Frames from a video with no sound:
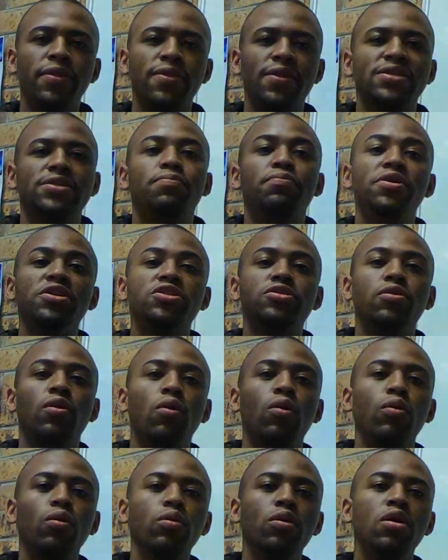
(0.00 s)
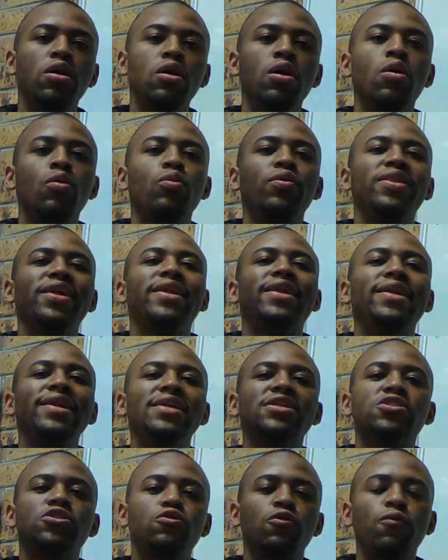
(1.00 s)
there's a pigeonhole with at
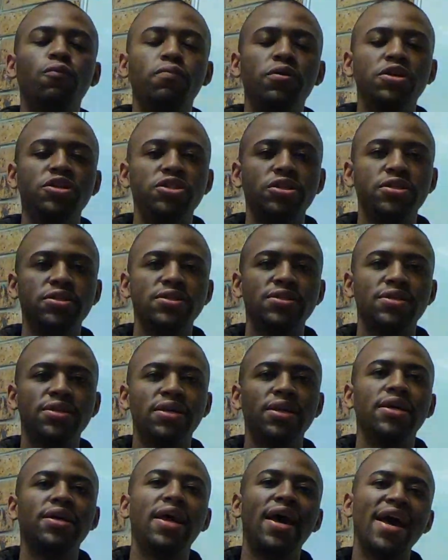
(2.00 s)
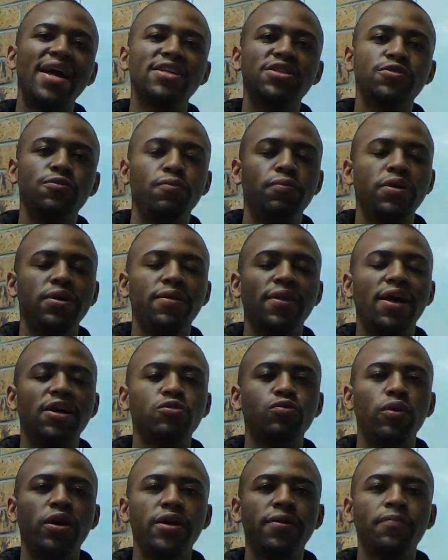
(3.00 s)
least 2 pigeons. It has to be
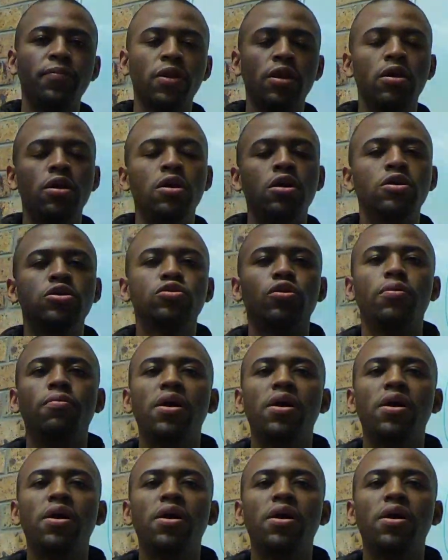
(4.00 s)
that way. So